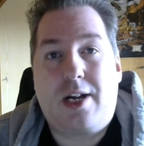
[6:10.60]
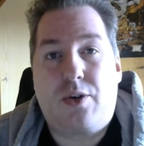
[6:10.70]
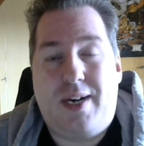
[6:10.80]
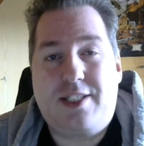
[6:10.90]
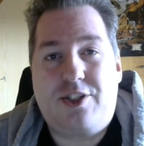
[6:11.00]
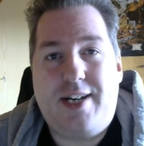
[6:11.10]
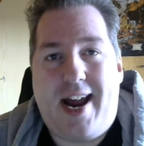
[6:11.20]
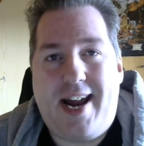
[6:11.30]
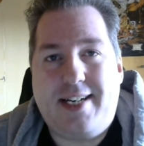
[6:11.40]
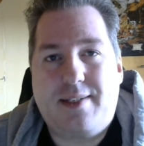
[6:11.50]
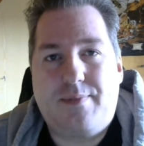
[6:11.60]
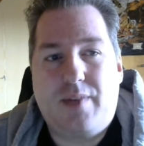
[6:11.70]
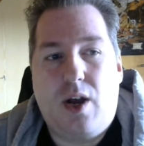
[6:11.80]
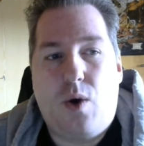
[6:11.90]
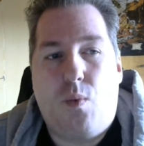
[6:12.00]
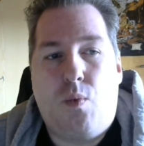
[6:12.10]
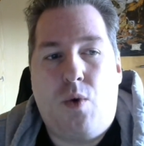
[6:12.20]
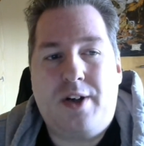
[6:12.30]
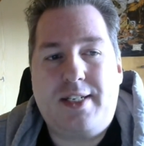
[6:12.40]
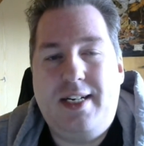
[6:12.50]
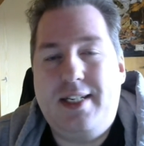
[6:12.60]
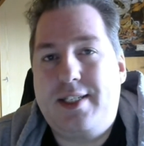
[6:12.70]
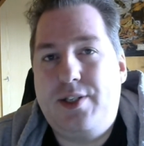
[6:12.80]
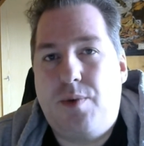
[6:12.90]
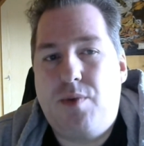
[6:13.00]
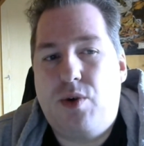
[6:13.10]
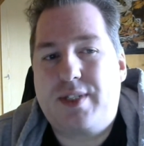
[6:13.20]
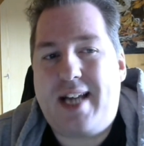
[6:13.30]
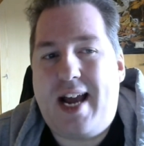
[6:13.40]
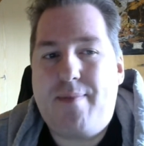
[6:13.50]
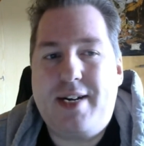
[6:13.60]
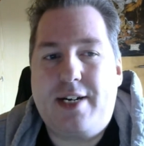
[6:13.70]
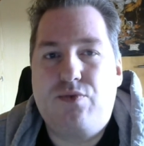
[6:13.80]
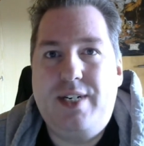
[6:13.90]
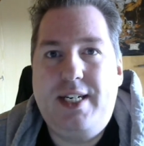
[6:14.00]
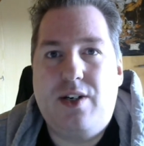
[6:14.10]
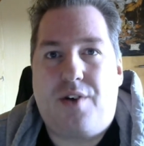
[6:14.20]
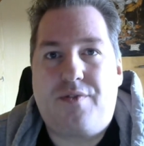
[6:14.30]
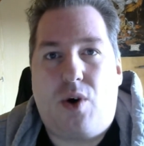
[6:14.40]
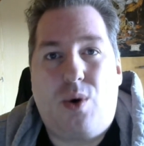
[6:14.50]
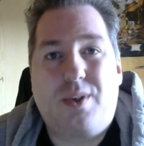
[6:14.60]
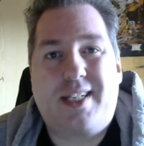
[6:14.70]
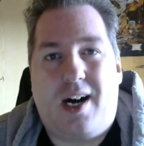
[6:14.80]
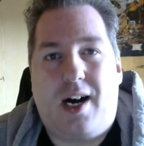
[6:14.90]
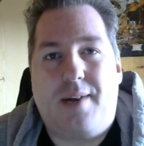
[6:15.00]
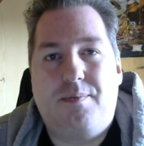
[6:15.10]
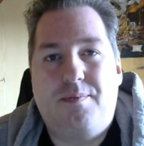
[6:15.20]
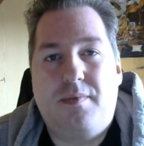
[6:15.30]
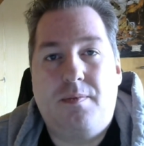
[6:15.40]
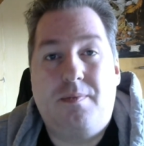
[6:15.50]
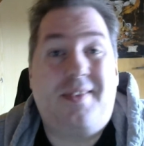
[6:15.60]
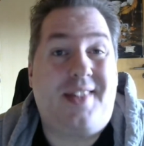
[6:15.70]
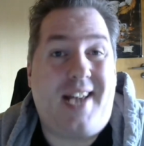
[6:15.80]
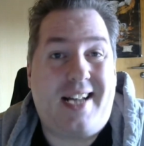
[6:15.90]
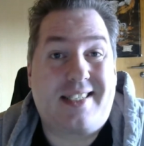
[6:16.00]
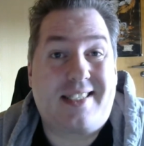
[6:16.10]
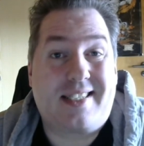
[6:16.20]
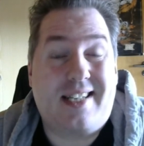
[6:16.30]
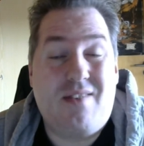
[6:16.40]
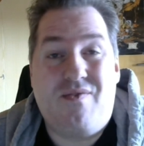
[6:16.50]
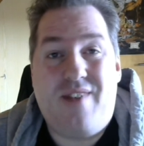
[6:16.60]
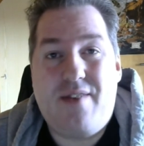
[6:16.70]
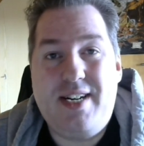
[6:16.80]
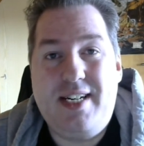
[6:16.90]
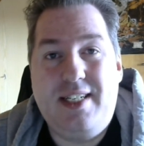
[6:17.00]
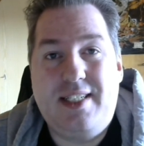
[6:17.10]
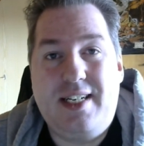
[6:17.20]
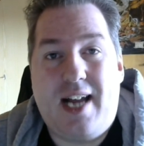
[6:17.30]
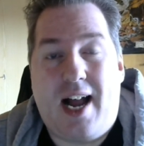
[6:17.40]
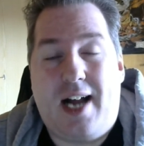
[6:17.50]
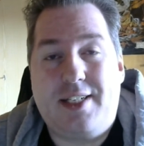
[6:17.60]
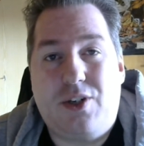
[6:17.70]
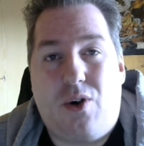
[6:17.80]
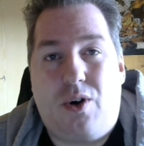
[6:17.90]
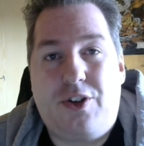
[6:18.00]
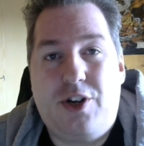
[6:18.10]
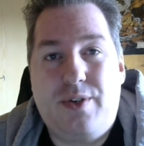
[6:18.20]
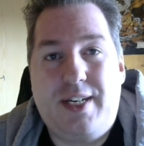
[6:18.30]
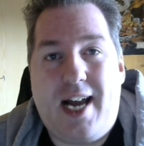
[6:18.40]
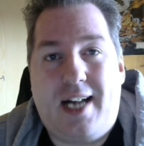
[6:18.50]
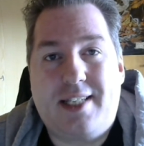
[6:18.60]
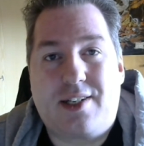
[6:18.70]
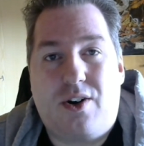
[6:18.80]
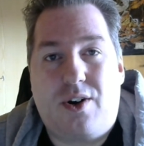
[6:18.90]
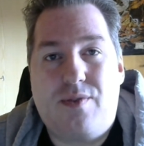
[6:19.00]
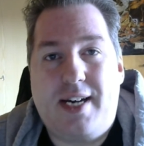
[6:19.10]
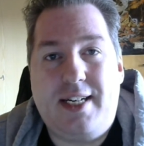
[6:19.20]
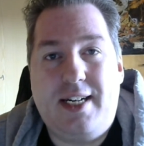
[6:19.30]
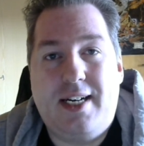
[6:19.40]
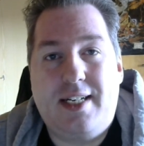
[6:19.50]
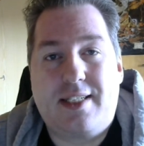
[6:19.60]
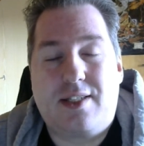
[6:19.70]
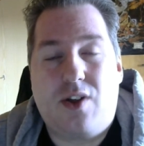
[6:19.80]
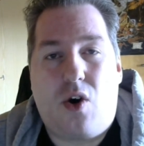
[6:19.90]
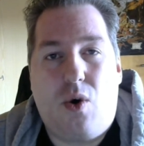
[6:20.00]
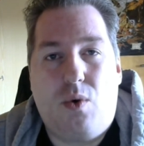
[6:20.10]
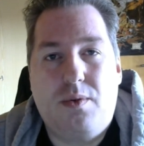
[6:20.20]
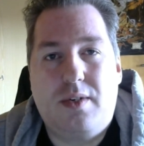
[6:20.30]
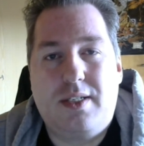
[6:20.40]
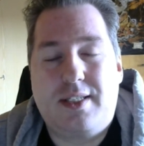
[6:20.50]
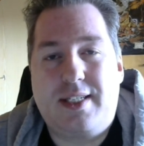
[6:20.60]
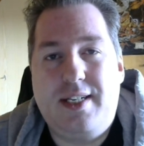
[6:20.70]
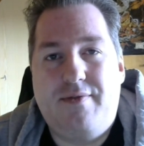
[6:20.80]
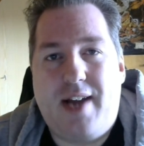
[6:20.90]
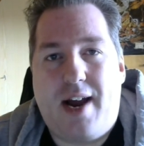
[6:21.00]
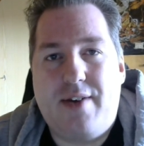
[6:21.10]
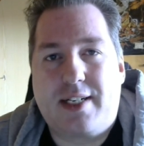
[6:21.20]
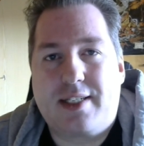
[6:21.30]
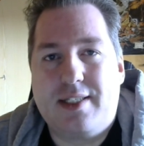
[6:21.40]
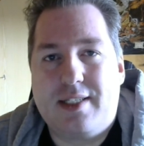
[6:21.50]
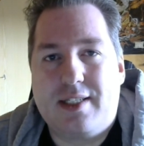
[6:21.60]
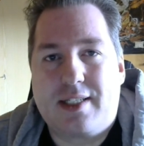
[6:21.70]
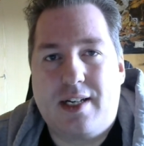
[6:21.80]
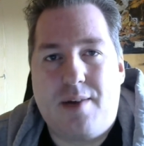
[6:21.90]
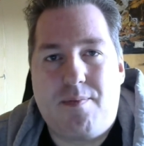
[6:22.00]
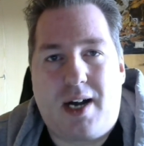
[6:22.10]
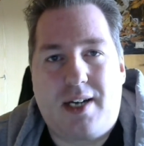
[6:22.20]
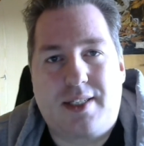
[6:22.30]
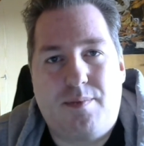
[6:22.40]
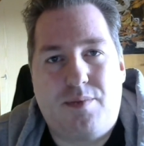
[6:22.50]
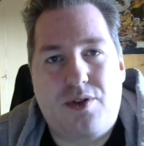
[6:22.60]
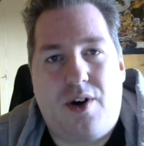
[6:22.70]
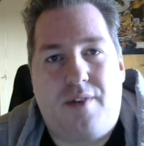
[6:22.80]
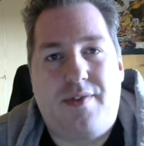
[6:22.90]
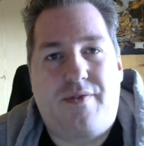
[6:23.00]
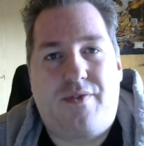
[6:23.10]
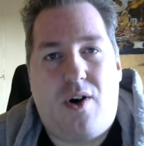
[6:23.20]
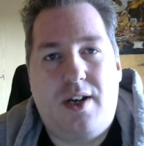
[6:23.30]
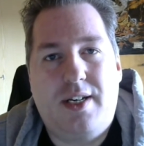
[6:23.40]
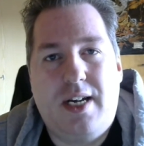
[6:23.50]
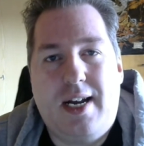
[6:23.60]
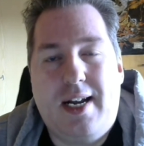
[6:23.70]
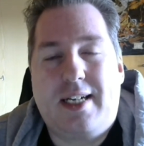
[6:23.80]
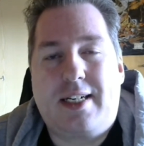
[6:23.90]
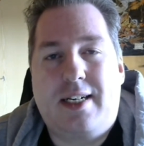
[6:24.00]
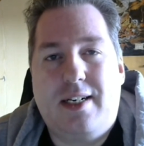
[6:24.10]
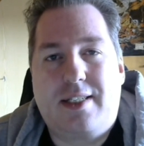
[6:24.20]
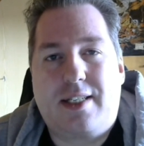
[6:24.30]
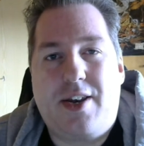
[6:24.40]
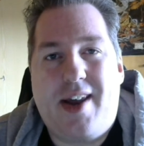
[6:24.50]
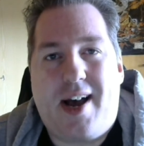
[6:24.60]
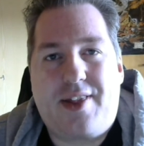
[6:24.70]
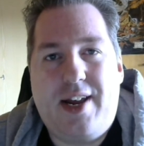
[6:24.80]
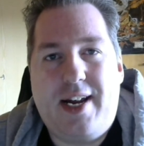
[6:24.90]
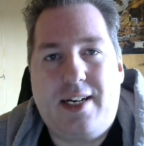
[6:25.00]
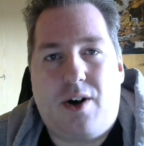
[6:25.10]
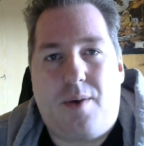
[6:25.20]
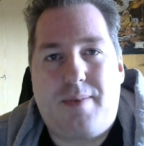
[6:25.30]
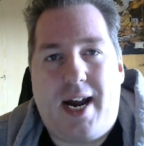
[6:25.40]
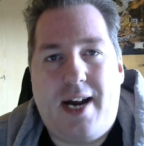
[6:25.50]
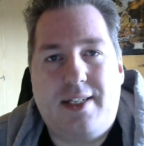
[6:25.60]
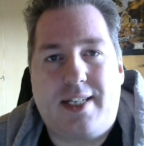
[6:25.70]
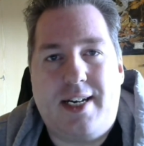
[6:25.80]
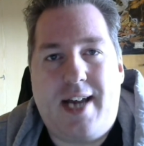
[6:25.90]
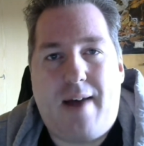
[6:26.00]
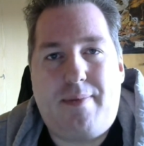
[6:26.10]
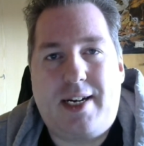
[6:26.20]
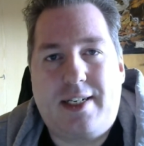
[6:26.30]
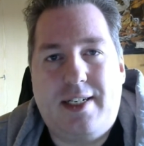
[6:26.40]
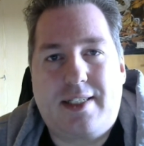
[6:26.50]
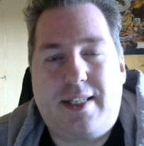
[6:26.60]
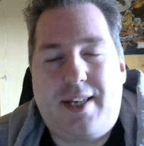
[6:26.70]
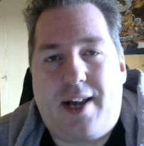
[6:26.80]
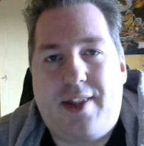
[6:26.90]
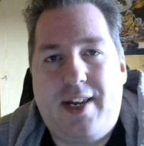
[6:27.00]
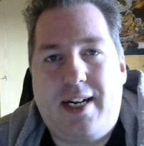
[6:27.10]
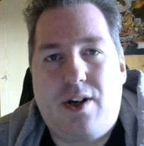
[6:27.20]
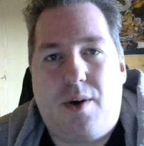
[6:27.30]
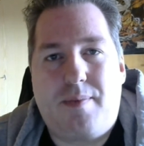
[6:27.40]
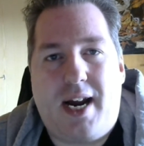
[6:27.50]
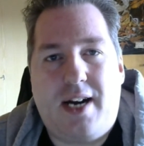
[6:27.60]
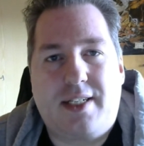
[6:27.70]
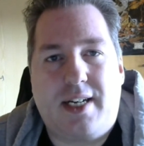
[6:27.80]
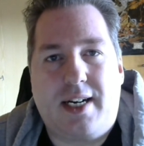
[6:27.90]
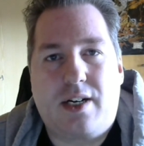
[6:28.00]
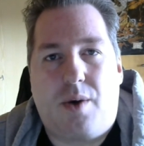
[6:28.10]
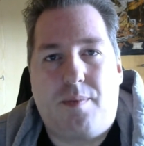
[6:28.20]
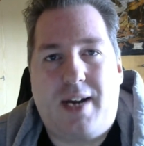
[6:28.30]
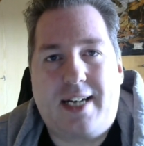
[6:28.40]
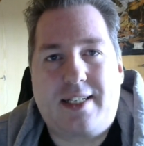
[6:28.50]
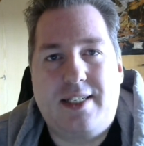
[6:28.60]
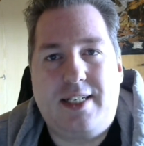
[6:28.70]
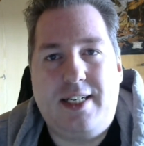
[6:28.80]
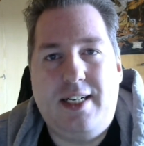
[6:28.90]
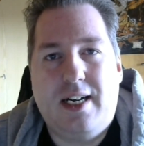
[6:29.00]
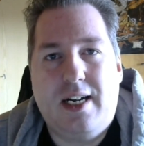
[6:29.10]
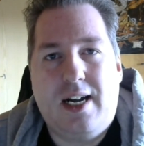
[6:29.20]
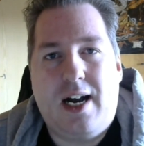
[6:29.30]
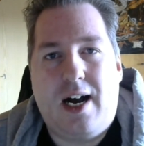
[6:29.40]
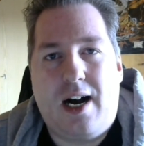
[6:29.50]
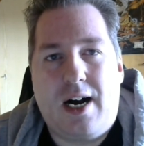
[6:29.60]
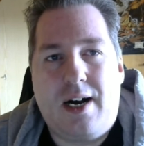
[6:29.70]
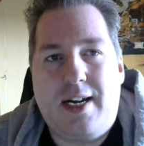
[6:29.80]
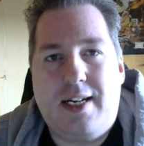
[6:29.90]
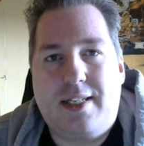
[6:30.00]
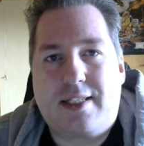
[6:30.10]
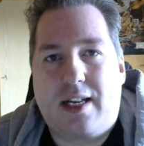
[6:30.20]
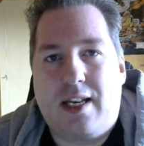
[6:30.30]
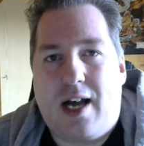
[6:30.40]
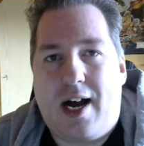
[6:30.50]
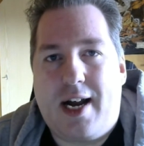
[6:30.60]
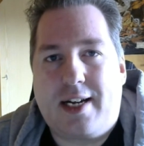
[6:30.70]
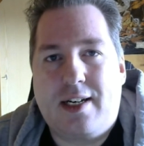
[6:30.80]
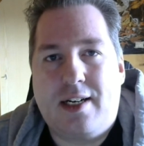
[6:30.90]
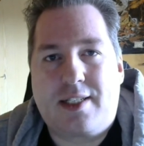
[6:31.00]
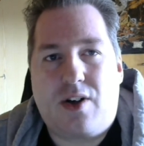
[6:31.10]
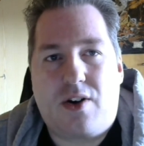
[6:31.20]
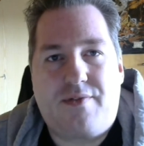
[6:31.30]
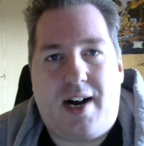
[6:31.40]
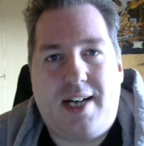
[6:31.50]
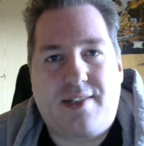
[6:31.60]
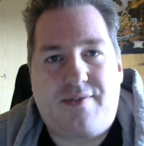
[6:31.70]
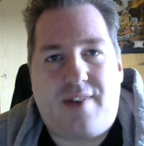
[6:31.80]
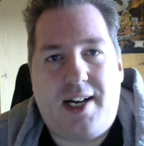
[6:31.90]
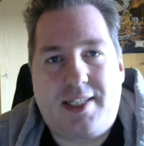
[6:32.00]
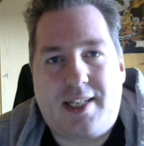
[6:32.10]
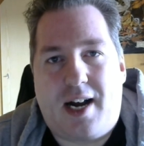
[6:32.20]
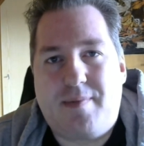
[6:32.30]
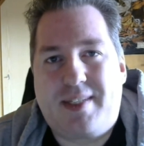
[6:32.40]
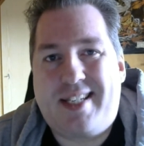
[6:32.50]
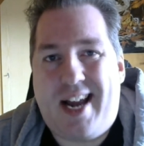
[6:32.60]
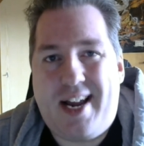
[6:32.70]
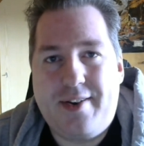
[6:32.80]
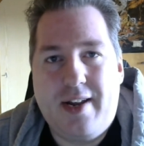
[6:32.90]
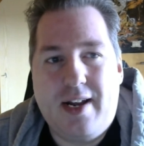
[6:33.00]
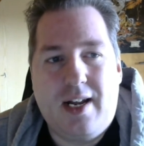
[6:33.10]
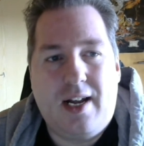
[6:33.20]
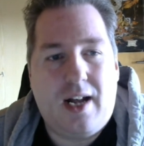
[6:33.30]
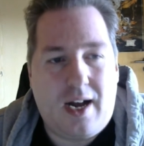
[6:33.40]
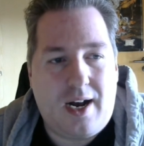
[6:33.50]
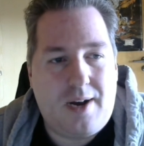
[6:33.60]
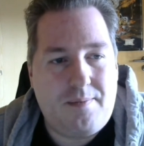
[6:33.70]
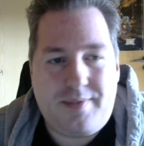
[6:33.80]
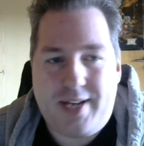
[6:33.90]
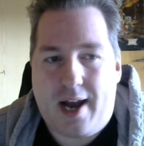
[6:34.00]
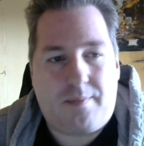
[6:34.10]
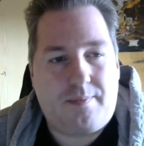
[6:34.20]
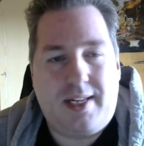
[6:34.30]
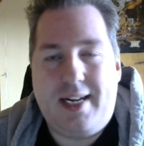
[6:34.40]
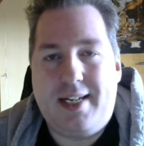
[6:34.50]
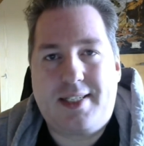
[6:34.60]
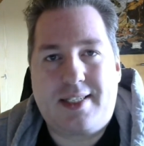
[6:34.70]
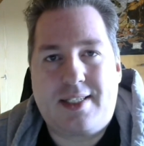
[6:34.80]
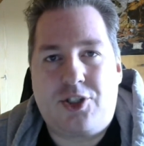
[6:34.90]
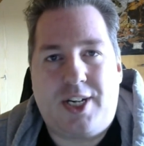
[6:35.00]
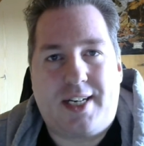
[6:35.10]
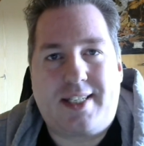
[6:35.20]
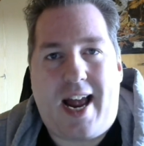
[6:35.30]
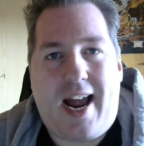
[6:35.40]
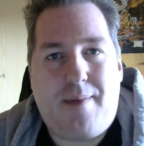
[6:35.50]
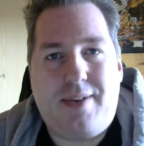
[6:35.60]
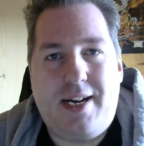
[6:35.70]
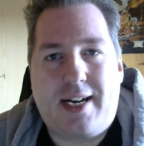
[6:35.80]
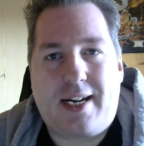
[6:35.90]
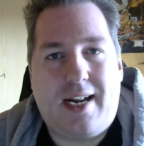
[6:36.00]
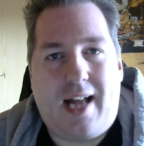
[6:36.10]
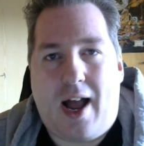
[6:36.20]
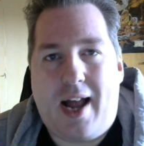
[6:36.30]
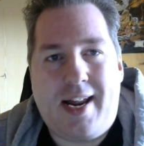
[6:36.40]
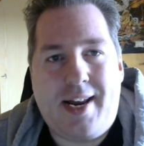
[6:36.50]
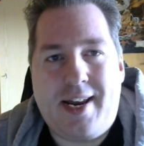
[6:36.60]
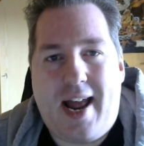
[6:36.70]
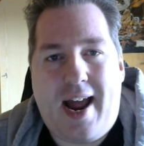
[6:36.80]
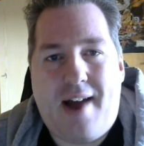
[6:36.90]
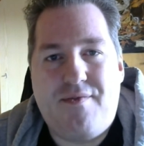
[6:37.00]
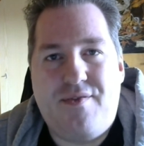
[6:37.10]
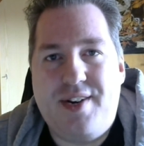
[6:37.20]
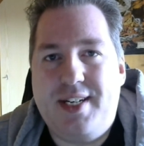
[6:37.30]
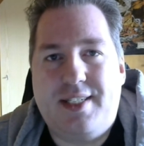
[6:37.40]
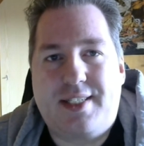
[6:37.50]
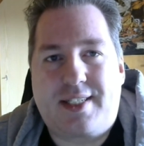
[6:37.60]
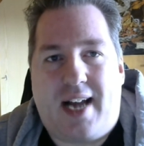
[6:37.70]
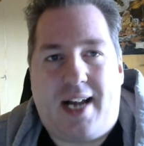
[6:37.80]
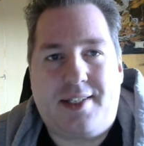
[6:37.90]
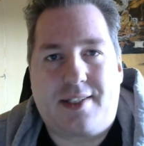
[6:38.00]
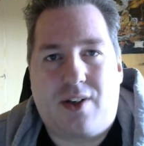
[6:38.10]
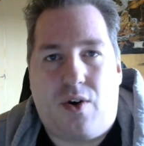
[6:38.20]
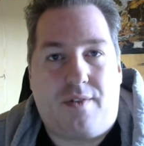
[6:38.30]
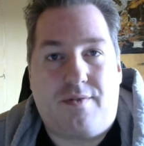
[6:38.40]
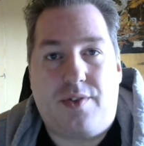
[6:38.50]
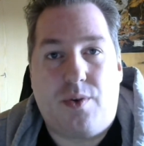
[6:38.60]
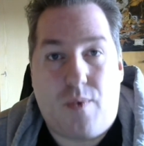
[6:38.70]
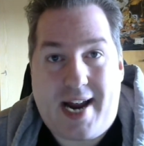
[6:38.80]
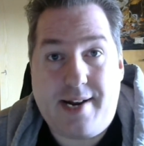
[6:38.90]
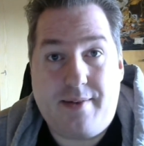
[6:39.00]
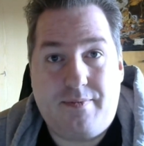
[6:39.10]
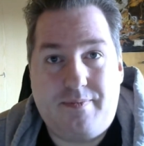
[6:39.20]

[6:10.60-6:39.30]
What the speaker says: Question 8. What is your most epic read of all time? That's very easy, and you all know the answer already. It's the whole Stephen Erickson's Malazan book of The Fallen, because nothing compares in epicness, nothing compares in complexity. It's like A Song of Ice and Fire times 10. It's just epic in every sense of the way.